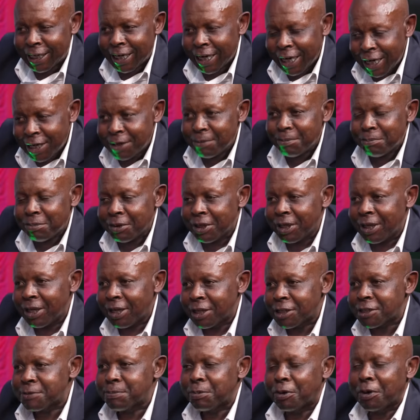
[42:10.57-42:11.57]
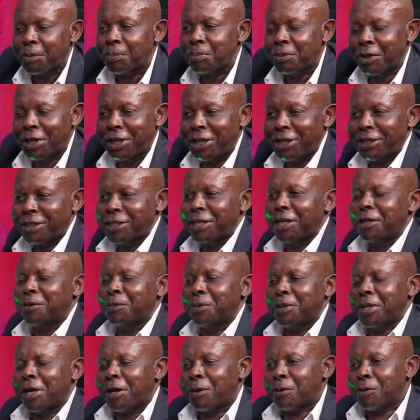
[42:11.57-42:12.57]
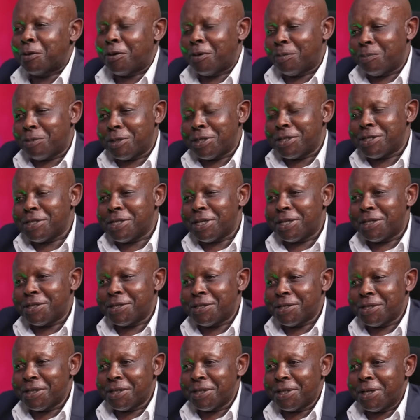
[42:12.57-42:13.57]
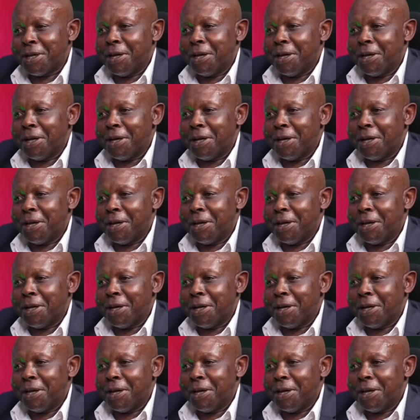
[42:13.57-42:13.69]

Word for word: can be expropriated without compensation.